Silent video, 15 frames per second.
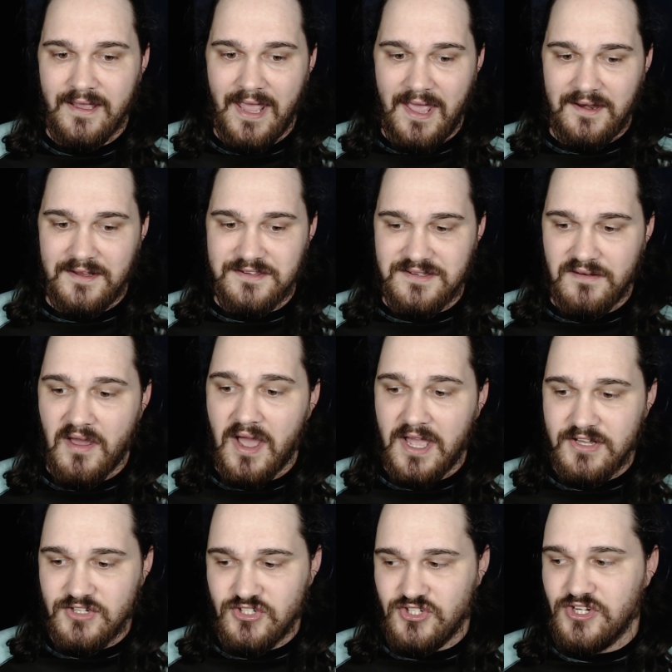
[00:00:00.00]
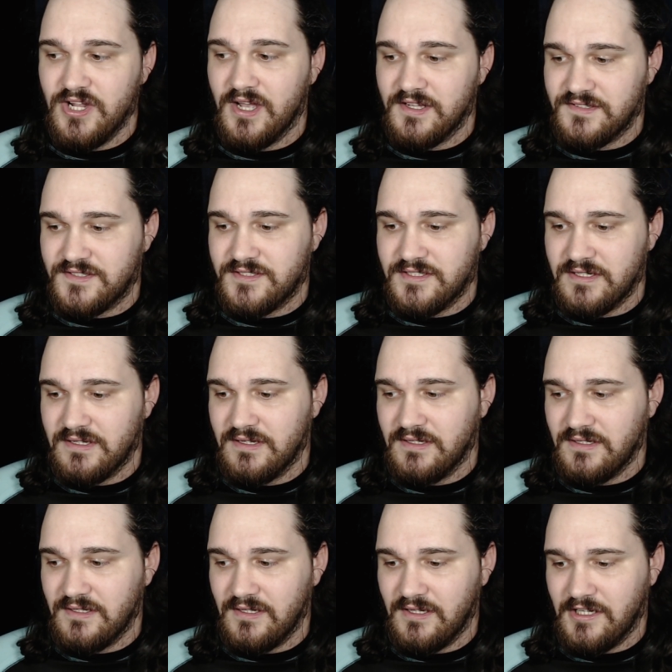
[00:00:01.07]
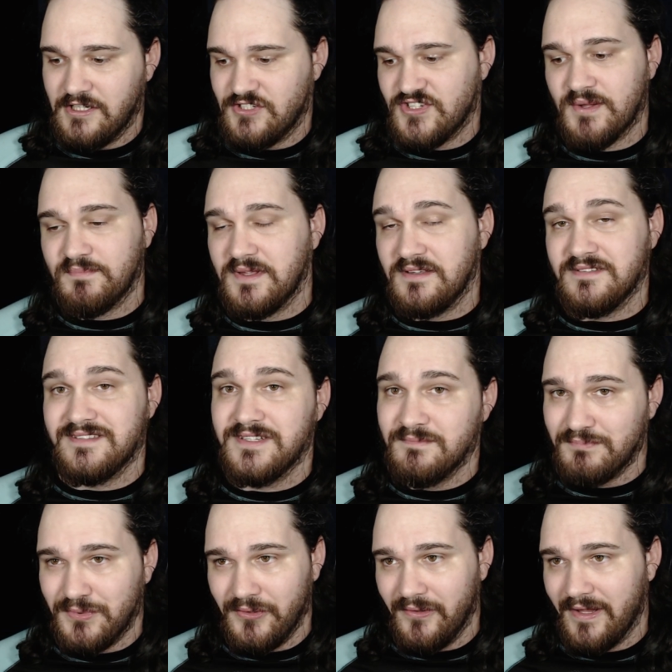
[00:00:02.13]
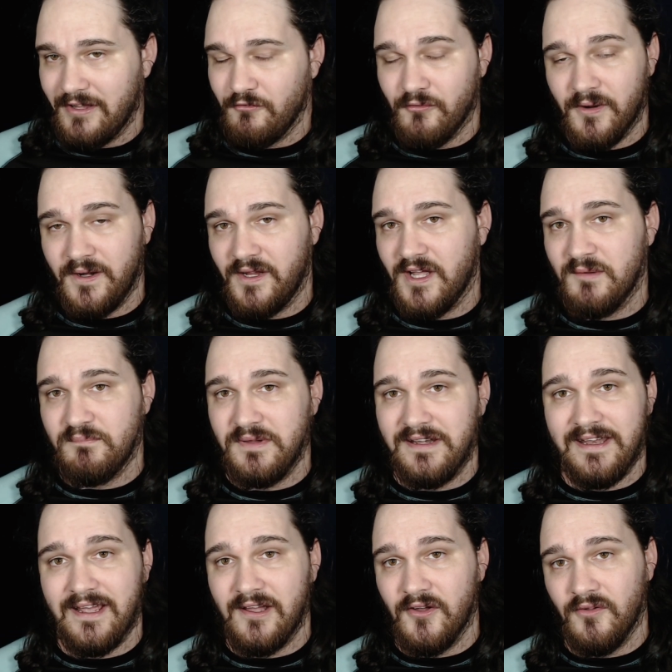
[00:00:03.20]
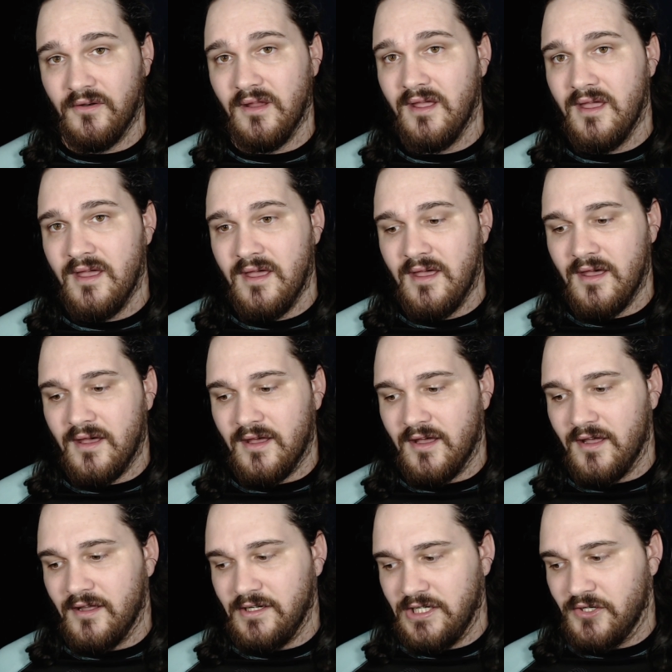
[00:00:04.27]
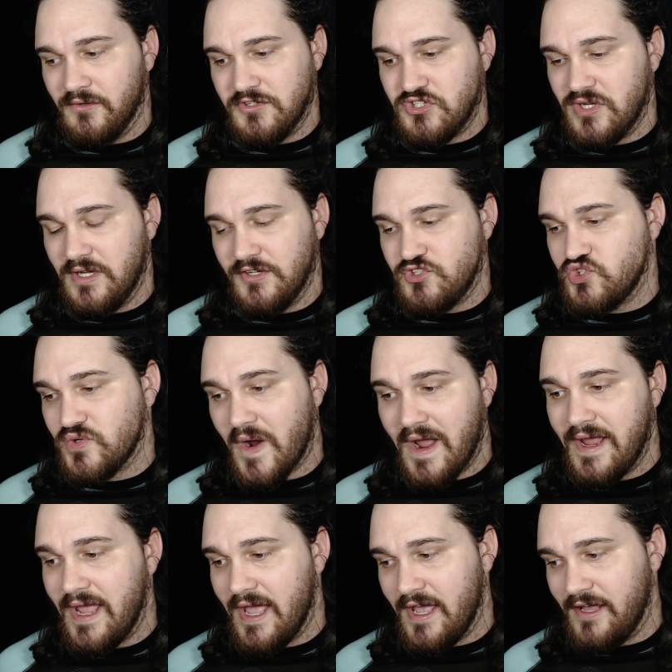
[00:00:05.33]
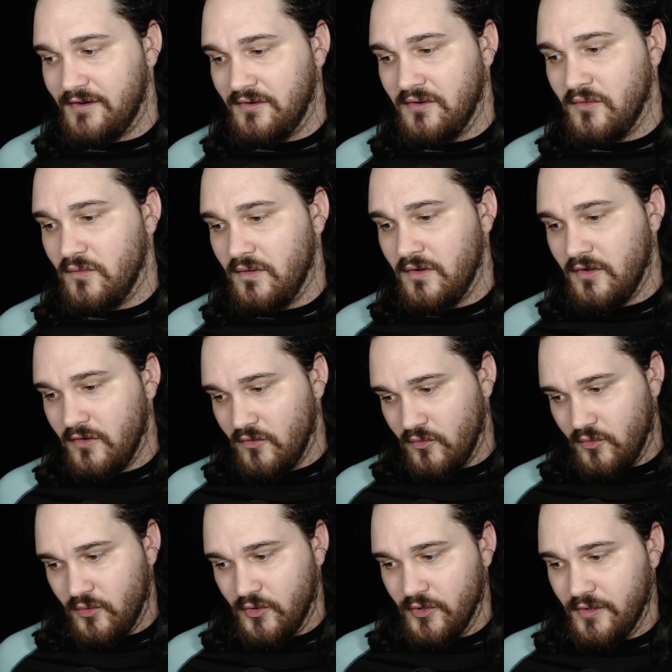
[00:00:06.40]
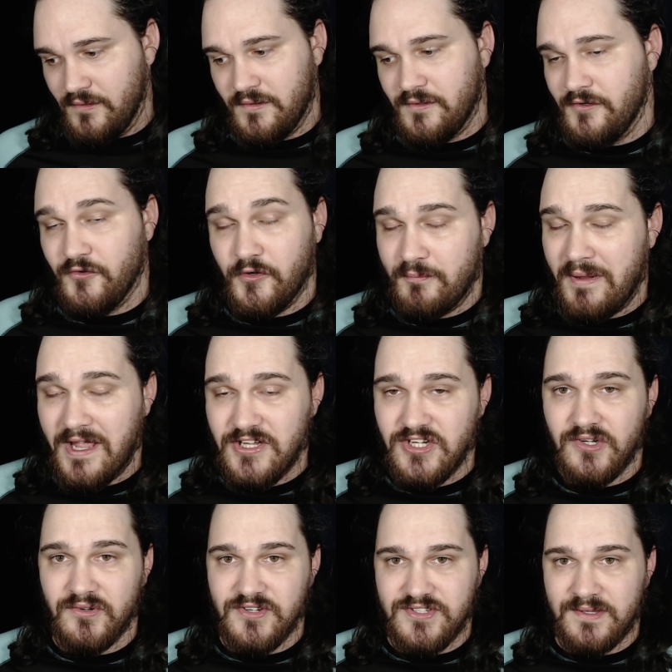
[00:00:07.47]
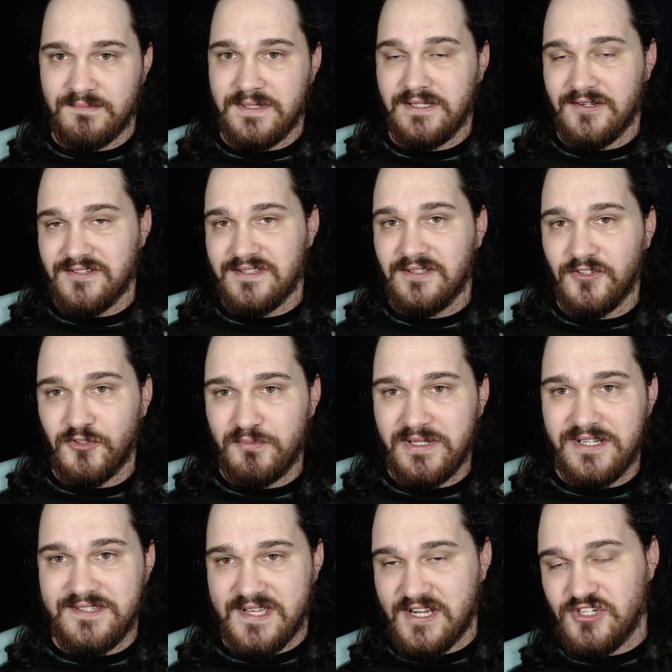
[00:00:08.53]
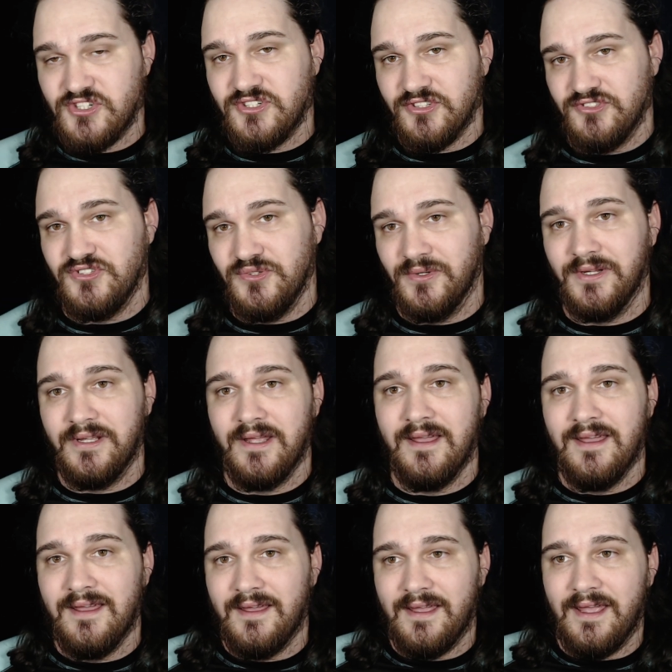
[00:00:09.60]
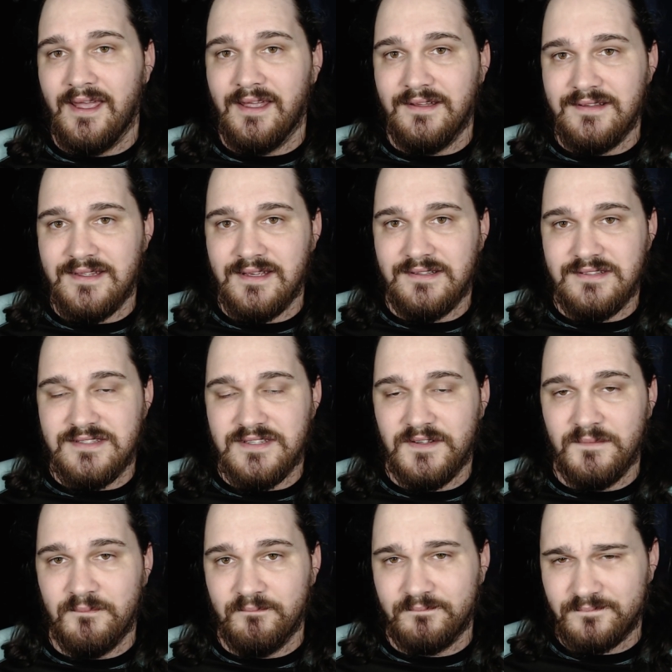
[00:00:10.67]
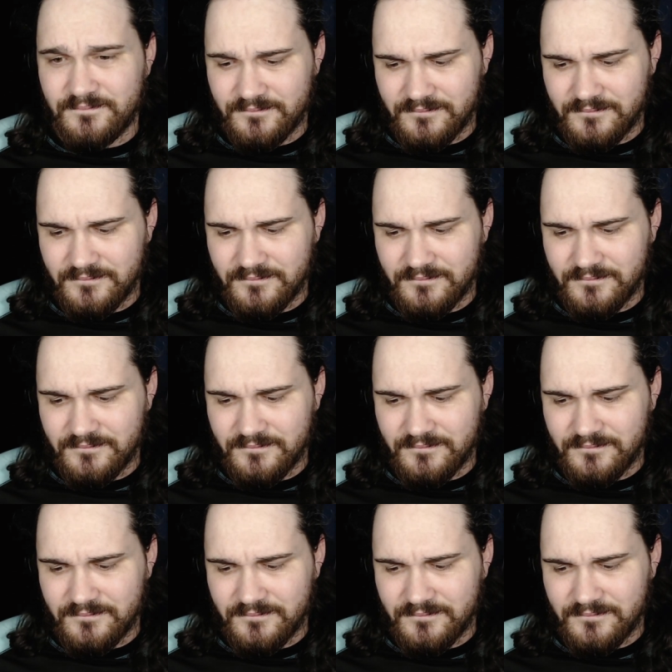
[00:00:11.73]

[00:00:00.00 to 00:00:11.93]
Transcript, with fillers: And it's not just something simple like running up and down, uh, you know, a, a triad or, or an arpeggio or something. There's a little bit of texture to it and, and some